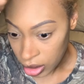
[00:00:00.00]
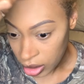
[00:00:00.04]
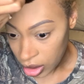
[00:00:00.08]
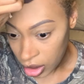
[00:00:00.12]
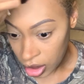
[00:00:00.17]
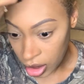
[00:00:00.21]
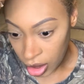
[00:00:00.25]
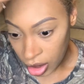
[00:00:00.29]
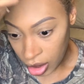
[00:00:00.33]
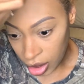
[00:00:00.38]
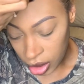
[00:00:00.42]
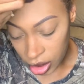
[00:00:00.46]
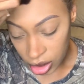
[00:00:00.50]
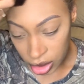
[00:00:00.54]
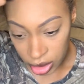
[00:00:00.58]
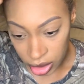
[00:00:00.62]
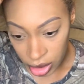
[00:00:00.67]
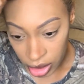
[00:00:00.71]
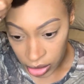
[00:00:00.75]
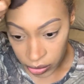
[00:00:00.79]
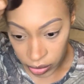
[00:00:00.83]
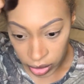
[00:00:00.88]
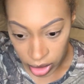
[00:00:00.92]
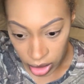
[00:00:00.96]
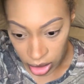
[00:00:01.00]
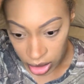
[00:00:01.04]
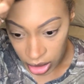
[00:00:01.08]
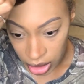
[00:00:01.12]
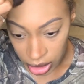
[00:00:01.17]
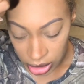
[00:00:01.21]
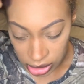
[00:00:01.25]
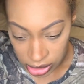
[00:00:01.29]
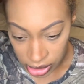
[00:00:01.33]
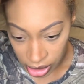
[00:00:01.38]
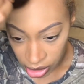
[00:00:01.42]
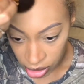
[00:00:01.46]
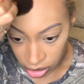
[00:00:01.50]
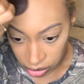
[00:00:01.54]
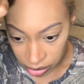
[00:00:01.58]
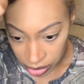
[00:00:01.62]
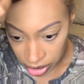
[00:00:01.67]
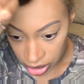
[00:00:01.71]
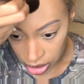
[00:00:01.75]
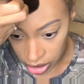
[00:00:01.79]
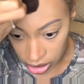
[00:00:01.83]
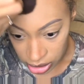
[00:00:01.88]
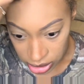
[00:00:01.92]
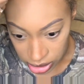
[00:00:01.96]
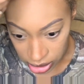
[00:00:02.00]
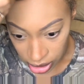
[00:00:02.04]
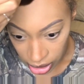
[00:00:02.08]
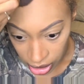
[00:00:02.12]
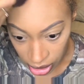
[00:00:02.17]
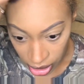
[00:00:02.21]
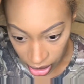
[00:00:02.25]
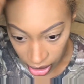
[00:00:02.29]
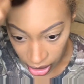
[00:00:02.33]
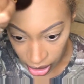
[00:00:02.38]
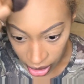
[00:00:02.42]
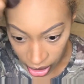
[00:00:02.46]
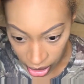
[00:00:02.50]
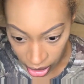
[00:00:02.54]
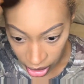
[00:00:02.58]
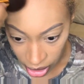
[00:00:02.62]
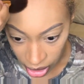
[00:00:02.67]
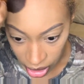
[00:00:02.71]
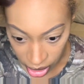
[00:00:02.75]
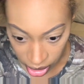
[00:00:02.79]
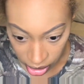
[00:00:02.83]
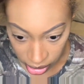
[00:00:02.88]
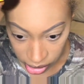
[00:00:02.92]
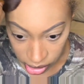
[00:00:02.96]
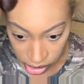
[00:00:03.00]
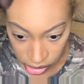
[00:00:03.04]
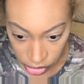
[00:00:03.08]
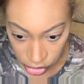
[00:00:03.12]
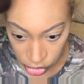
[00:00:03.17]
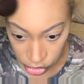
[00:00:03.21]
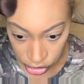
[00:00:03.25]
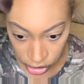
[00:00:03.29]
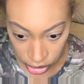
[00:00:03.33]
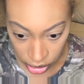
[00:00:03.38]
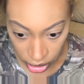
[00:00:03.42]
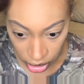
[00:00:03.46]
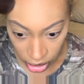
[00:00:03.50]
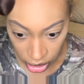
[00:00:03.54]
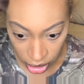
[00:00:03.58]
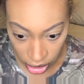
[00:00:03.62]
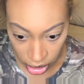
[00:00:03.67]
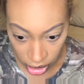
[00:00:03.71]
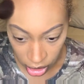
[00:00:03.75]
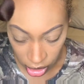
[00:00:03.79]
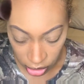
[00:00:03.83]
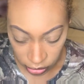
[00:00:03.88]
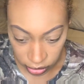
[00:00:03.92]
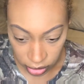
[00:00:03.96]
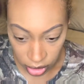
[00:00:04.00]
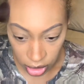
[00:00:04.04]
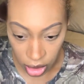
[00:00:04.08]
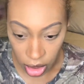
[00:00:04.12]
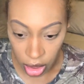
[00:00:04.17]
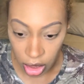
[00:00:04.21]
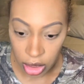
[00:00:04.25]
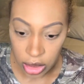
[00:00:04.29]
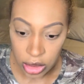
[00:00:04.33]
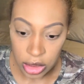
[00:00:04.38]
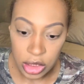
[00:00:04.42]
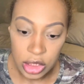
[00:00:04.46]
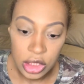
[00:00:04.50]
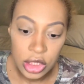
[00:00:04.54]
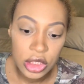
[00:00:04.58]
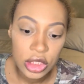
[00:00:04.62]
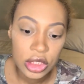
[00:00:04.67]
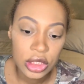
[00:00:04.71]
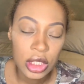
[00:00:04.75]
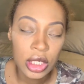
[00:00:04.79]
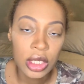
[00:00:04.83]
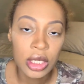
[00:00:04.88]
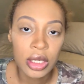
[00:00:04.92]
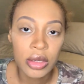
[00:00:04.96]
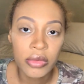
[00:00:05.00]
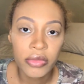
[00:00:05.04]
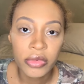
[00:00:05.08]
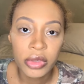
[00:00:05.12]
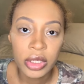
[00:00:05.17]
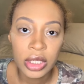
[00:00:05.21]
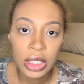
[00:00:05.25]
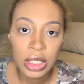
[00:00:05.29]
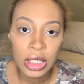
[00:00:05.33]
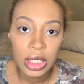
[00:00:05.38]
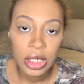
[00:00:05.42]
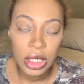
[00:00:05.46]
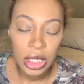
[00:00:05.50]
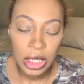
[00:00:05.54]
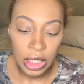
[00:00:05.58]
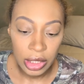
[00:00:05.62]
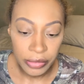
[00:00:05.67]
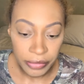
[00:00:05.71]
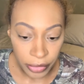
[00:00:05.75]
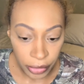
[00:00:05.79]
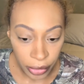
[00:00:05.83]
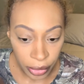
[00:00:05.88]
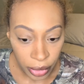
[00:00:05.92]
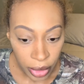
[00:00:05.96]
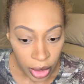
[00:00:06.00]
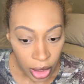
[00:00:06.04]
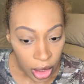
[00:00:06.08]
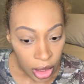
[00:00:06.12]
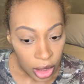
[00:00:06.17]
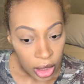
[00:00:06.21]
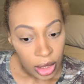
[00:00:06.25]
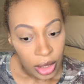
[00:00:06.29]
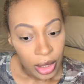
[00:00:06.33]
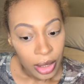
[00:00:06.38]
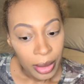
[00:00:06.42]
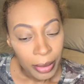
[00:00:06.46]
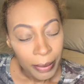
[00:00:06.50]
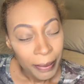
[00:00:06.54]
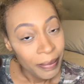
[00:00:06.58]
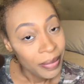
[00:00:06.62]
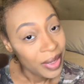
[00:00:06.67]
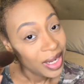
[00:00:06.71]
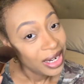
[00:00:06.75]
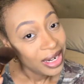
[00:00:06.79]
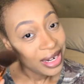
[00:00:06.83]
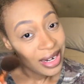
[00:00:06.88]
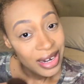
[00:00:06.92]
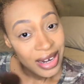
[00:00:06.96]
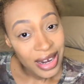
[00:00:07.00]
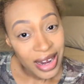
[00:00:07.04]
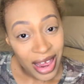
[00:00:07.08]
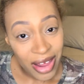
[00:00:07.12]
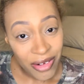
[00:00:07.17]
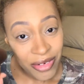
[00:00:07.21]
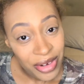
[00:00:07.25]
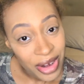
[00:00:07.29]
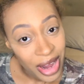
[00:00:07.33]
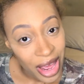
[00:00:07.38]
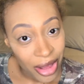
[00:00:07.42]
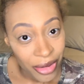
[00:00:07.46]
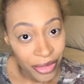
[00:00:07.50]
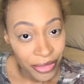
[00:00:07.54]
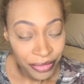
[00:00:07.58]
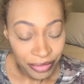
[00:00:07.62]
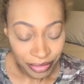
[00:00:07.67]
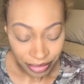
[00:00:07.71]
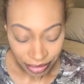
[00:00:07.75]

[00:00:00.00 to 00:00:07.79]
that they were kicked out because they ate of the tree of the knowledge of good and evil. But no.